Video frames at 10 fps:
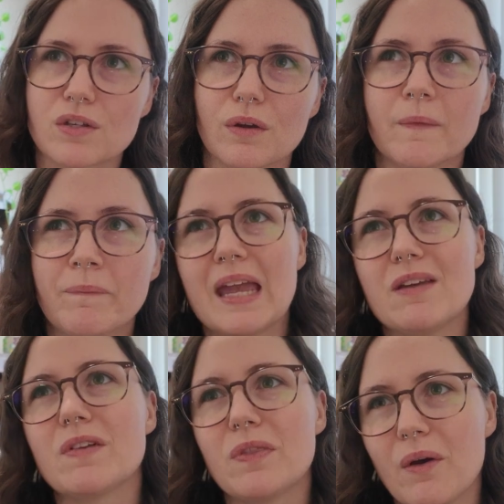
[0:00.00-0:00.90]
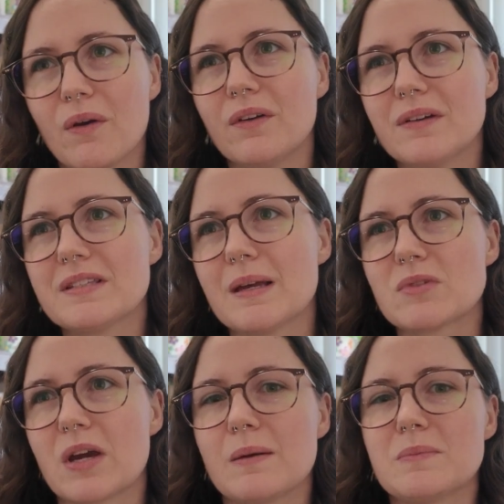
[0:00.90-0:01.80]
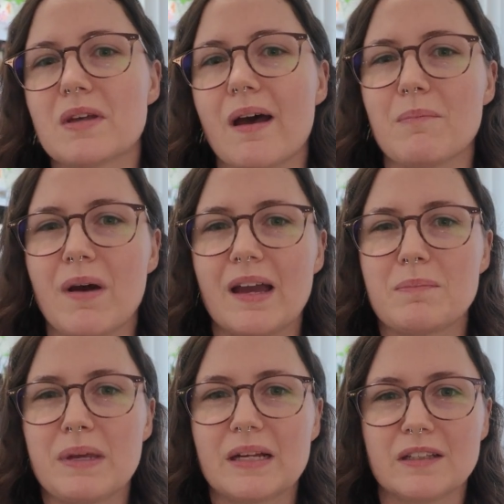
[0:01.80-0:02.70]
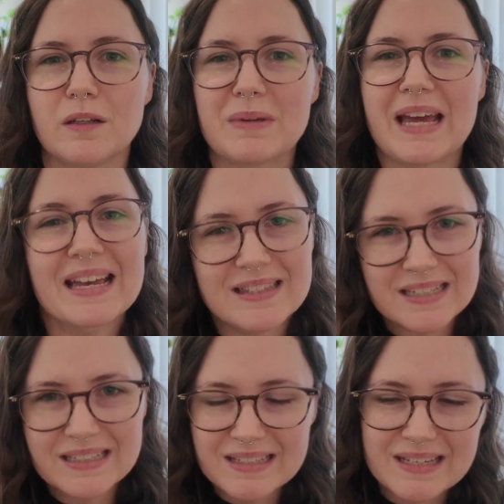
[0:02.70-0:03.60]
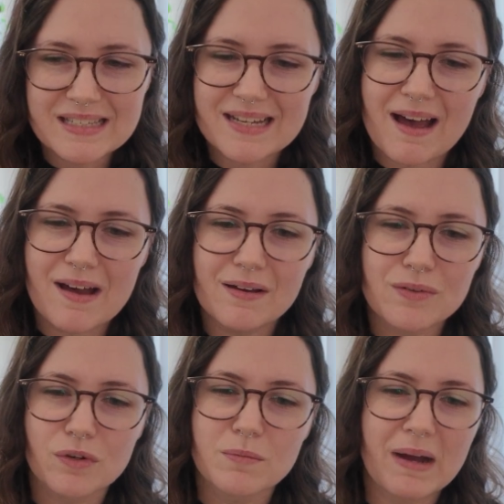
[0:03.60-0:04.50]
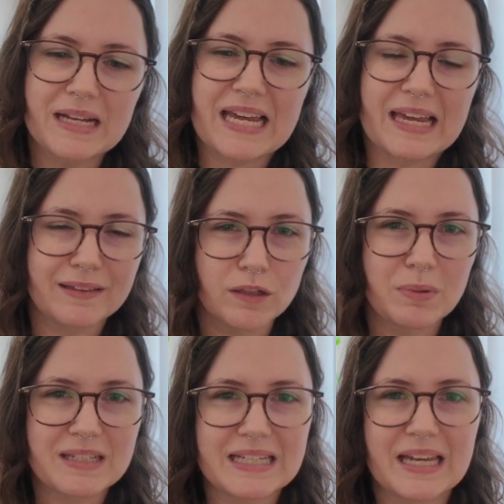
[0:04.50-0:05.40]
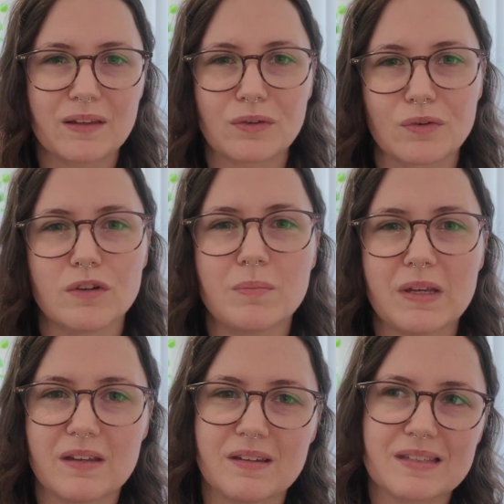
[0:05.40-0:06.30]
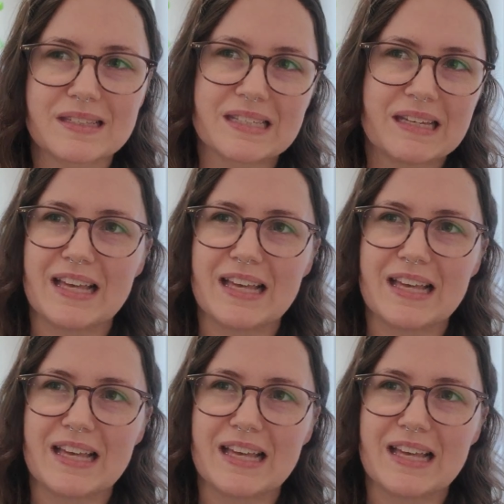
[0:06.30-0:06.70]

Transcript: So even though sometimes I might be a little bit hesitant to start, or it might take a little bit to get through because